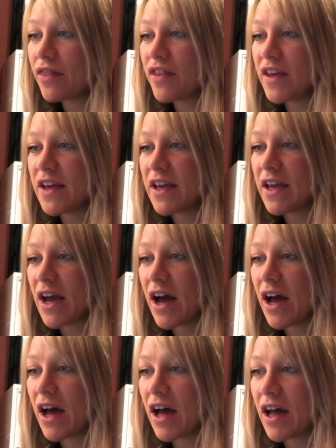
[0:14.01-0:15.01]
the
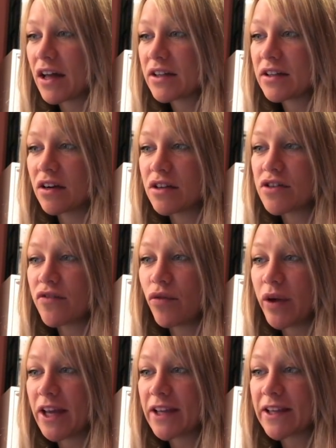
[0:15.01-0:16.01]
start of
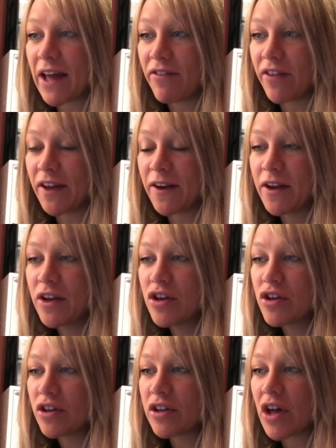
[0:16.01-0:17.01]
week 7,
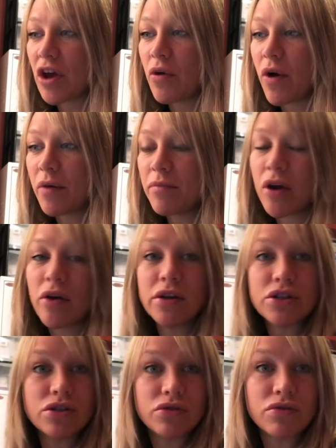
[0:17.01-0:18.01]
so I'm
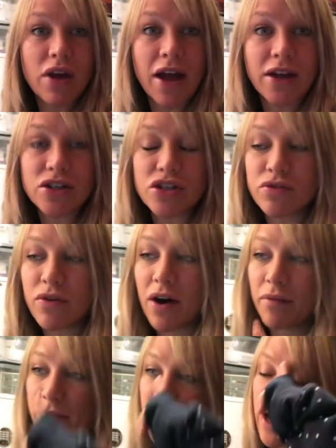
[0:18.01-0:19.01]
going to catch you
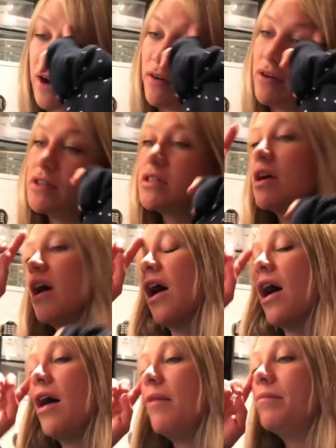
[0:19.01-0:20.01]
up now.
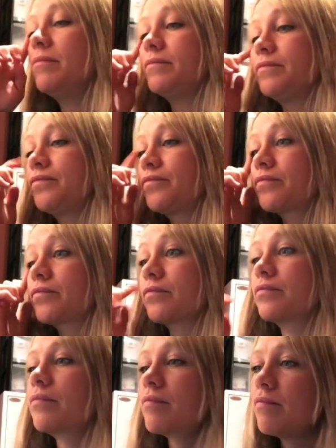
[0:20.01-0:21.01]

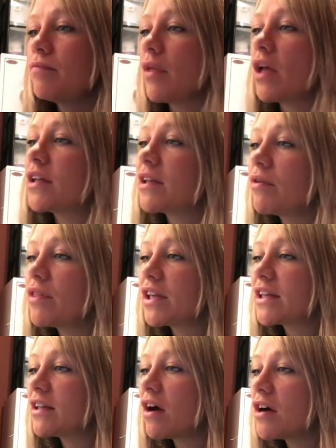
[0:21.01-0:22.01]
So at the
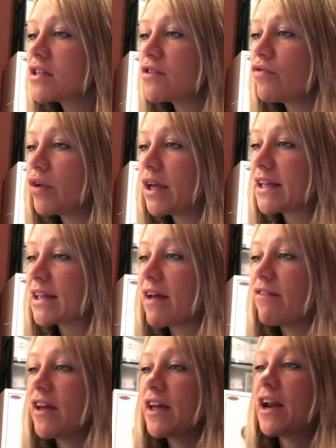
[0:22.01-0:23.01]
start of week
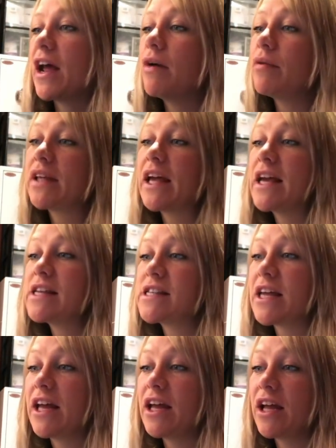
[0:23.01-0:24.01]
7, I was
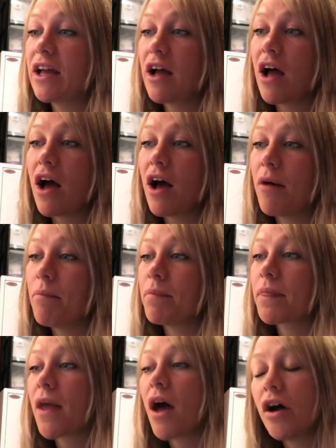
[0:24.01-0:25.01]
hitting
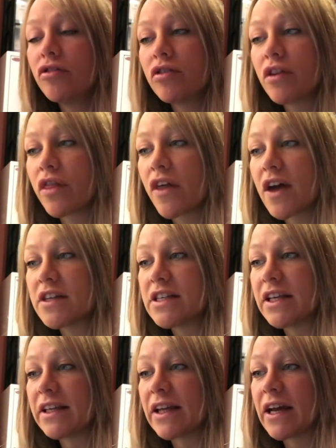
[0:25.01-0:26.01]

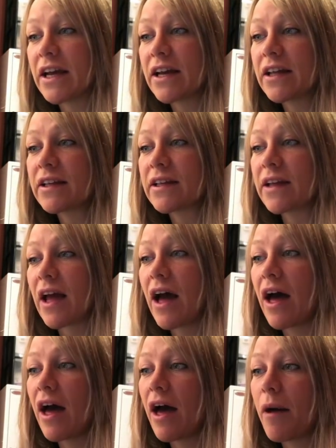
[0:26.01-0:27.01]
136
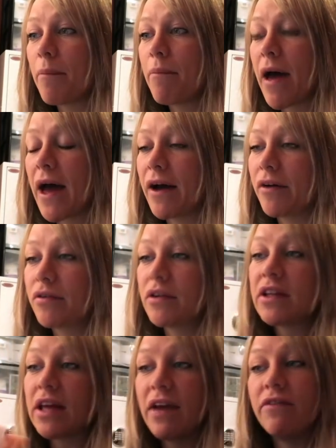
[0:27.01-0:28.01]

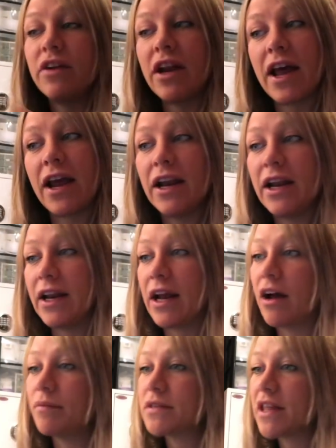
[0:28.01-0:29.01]
pounds every day
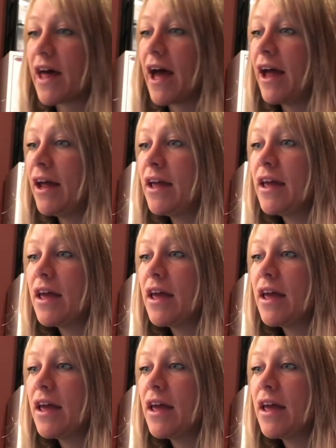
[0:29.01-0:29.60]
leading up to that.